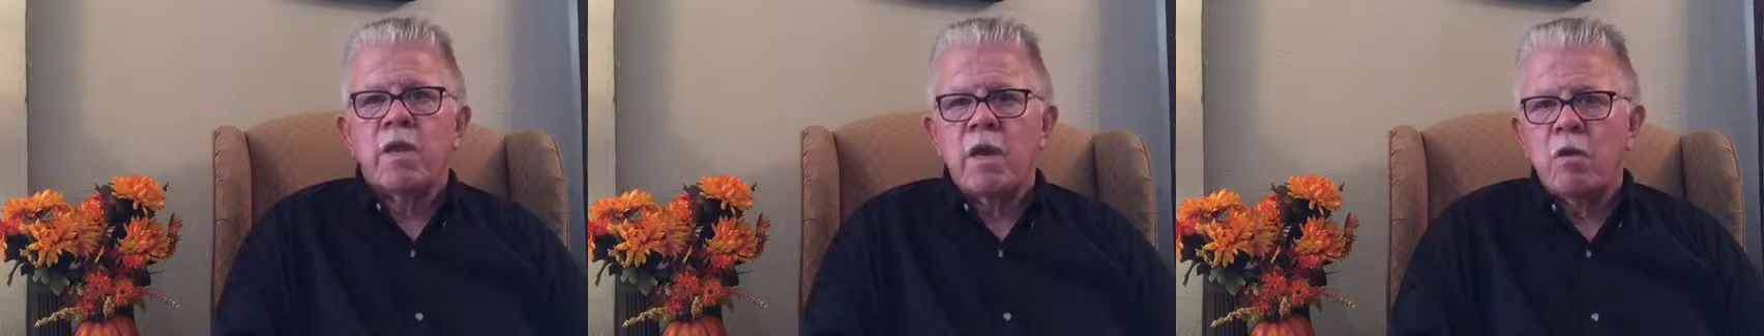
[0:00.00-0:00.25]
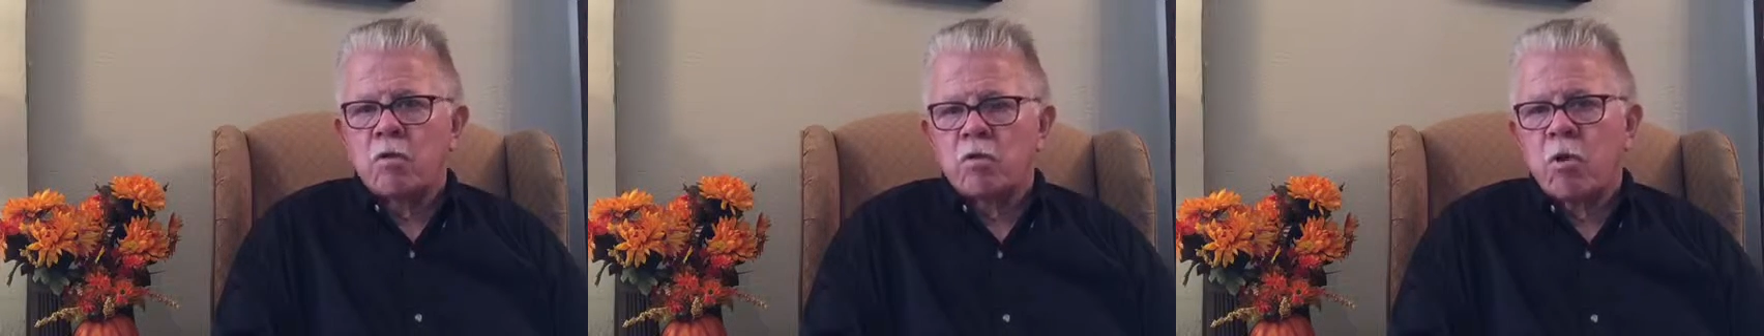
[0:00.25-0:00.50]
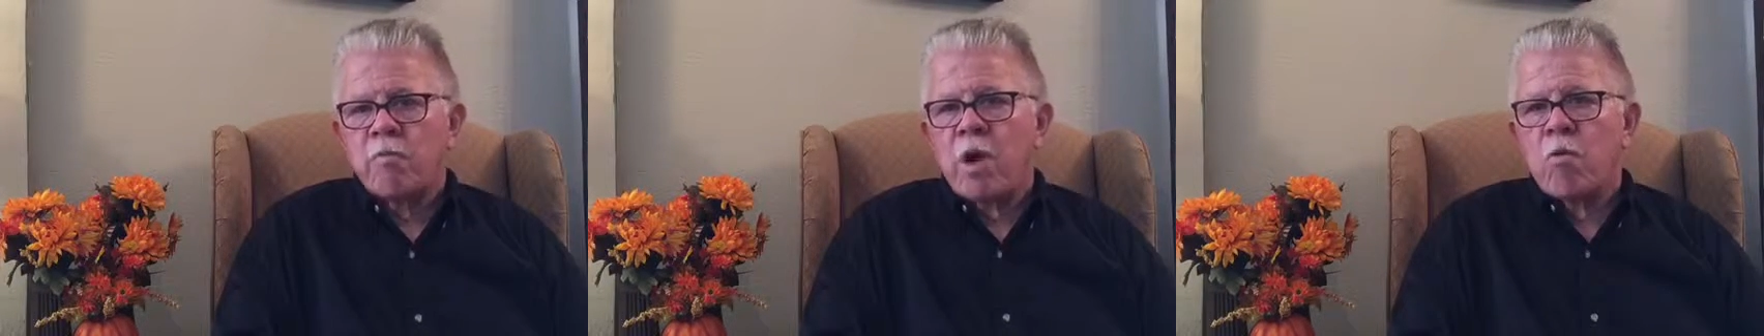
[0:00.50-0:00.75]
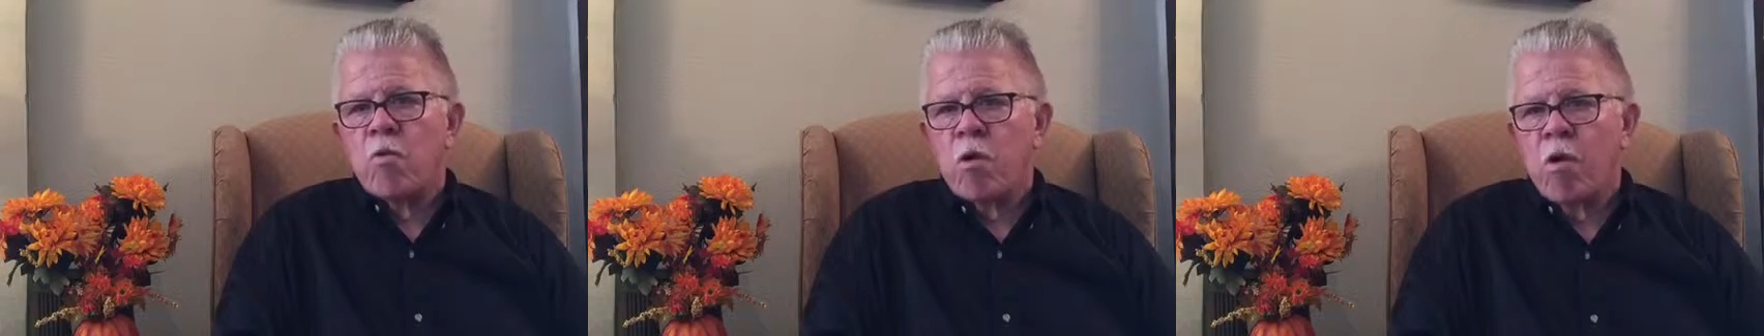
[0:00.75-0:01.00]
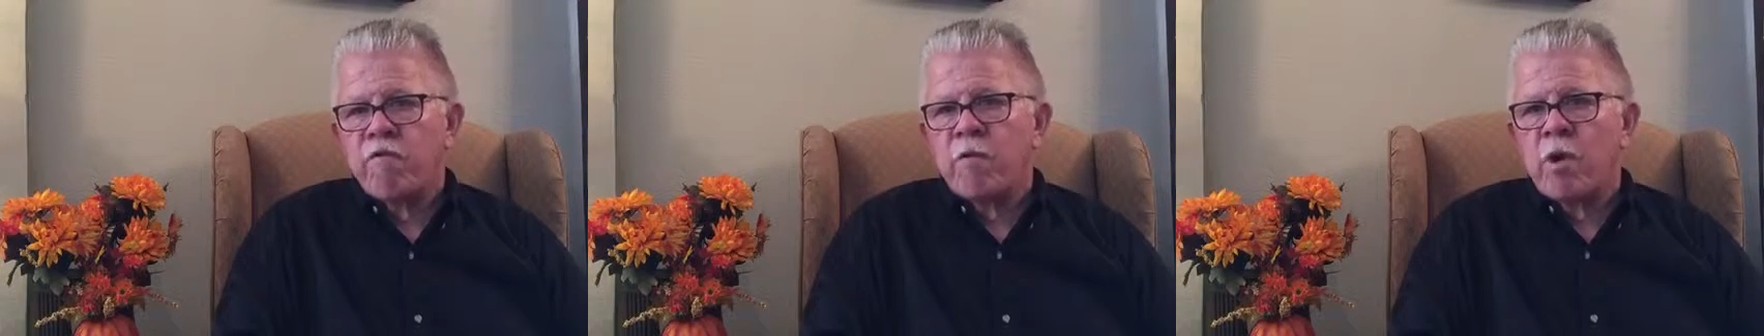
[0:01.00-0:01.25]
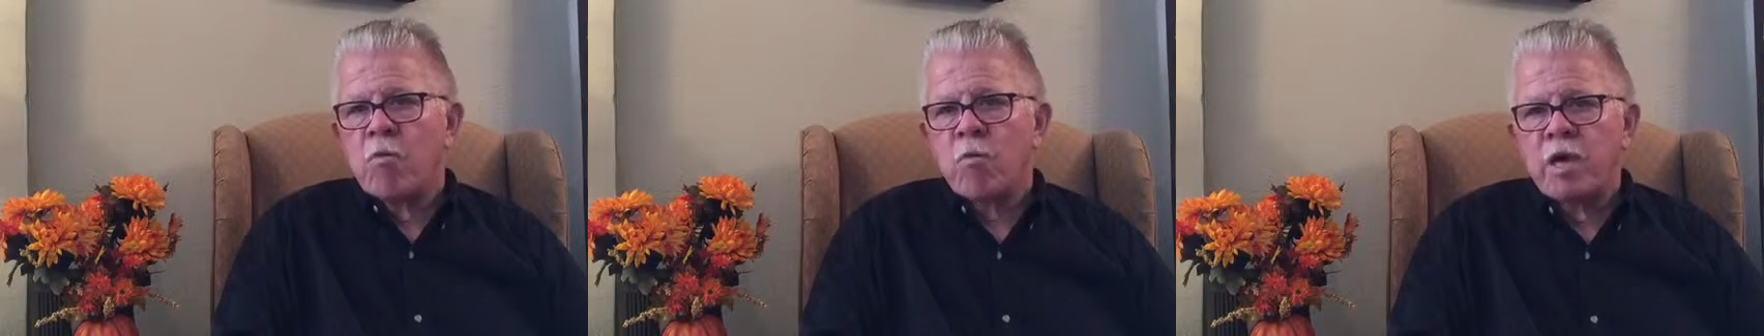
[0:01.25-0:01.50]
Then he looked on my
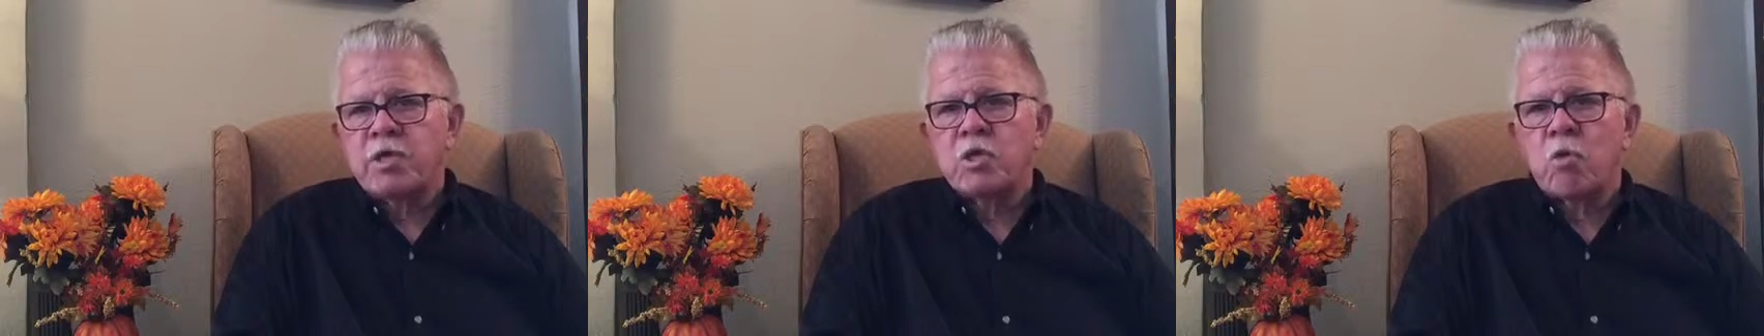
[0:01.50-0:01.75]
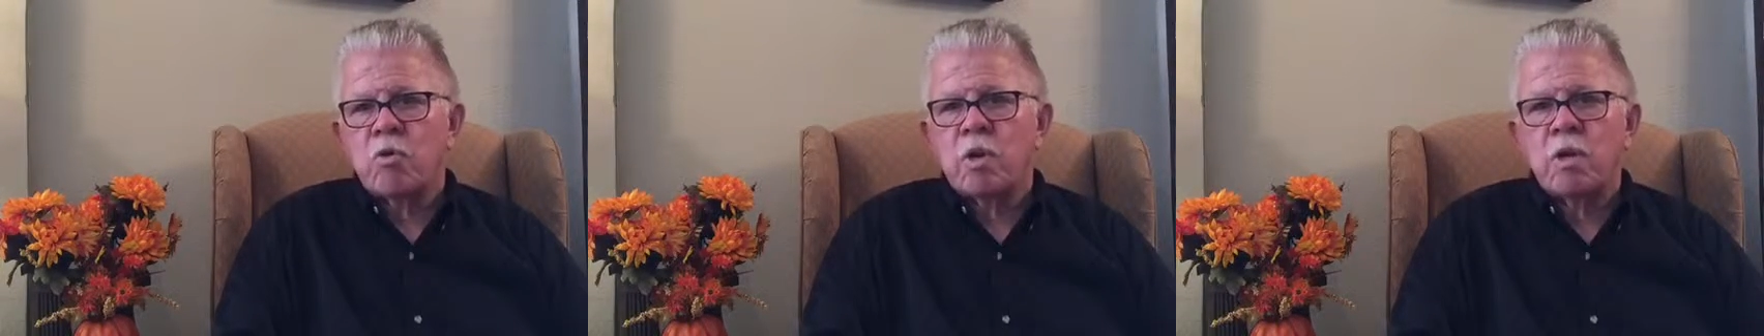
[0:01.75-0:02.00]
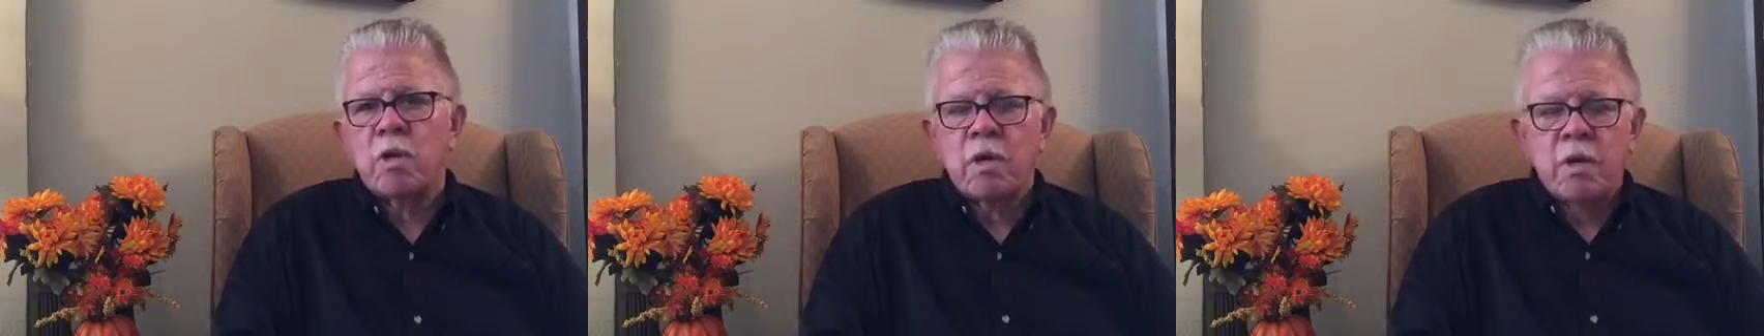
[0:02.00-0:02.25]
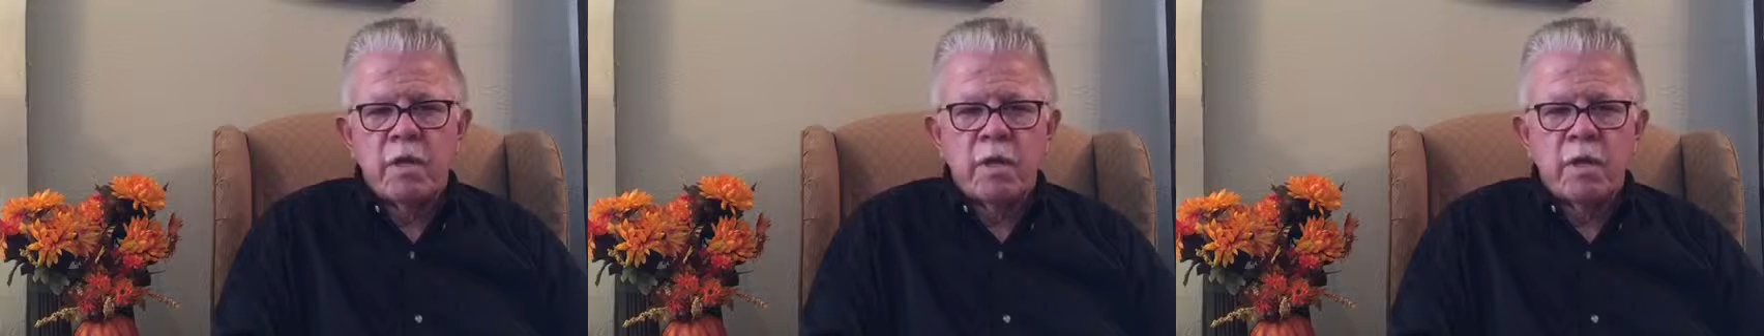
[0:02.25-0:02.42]
over my right shoulder.